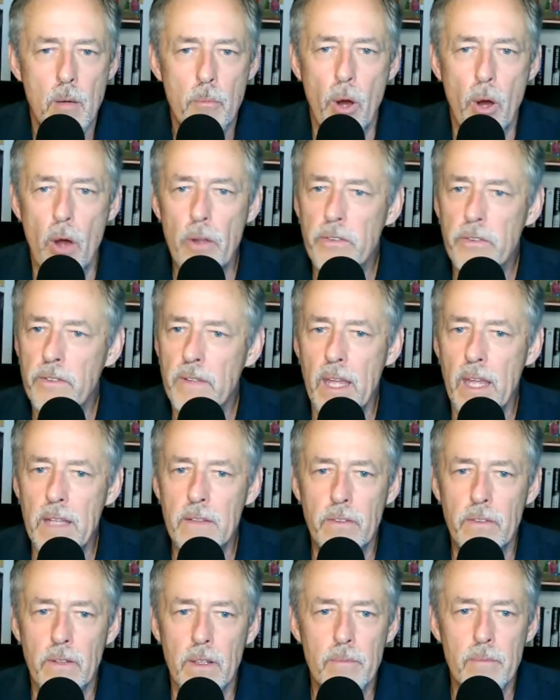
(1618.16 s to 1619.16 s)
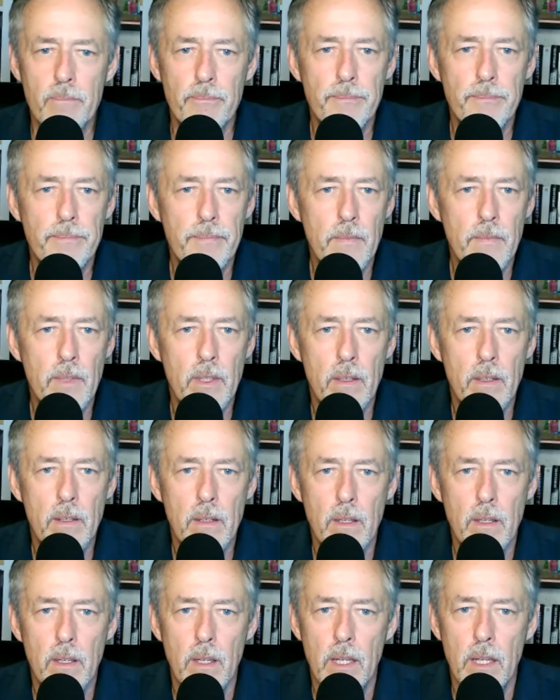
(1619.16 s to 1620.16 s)
Paul states it.
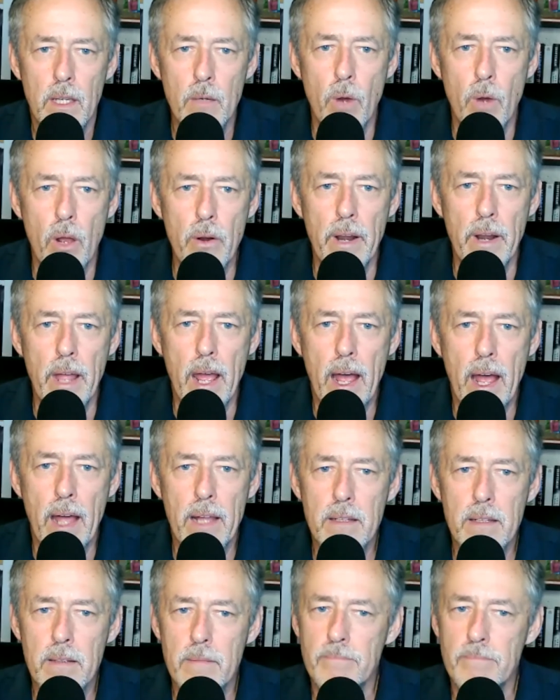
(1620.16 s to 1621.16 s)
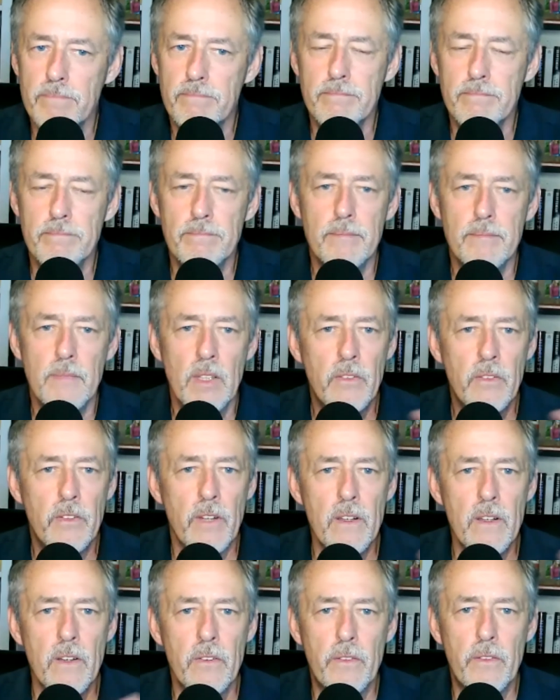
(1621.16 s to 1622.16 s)
He wrote it out. He
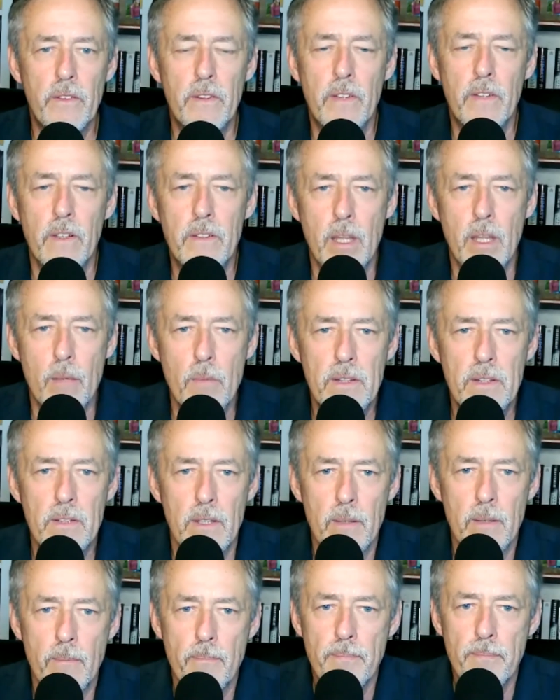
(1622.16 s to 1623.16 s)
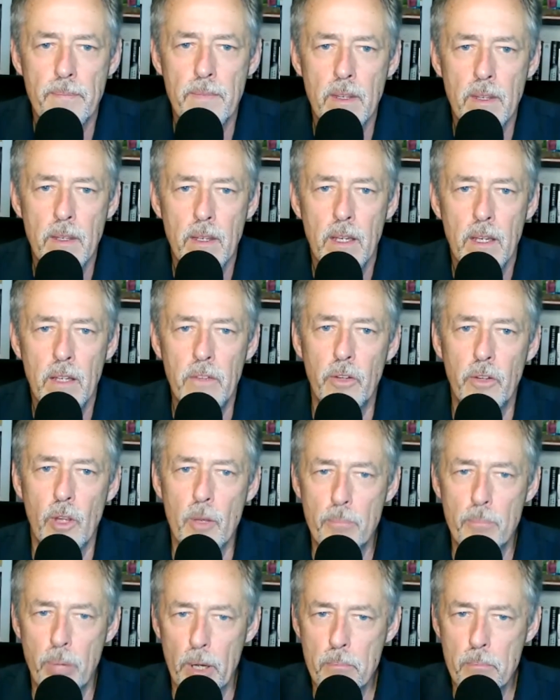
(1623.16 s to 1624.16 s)
said this to Timothy. He
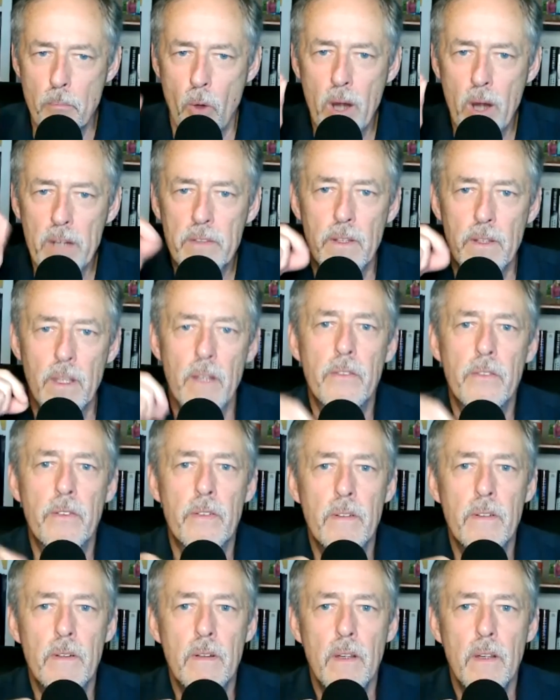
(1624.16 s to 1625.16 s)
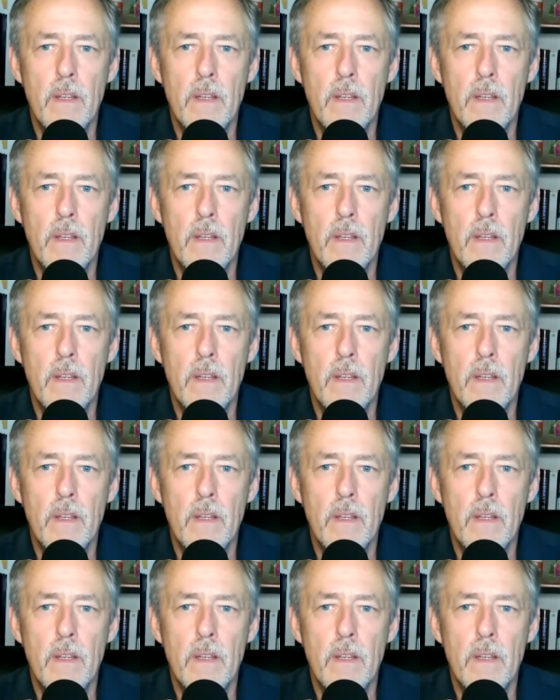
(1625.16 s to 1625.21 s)
said, but mark this,